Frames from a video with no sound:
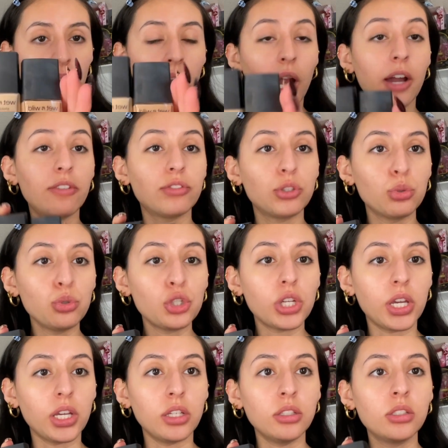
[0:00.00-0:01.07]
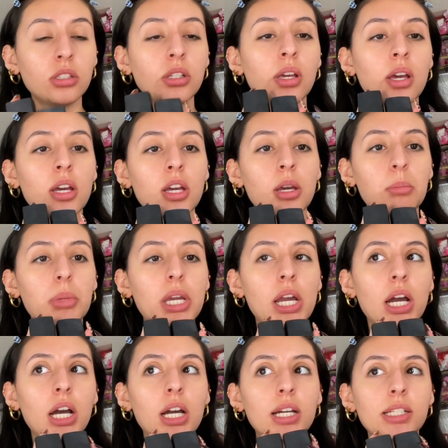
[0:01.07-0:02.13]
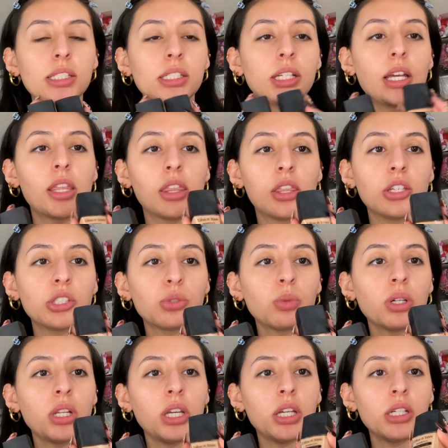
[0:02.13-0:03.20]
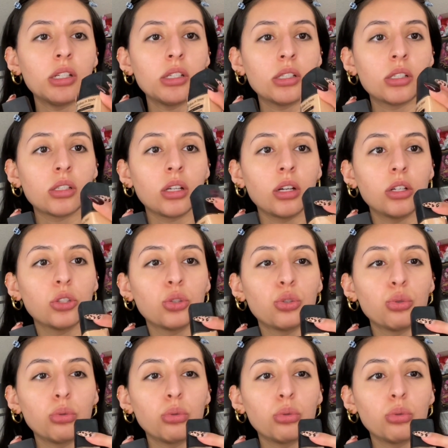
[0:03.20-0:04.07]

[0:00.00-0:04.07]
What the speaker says: I have two shades because this one is too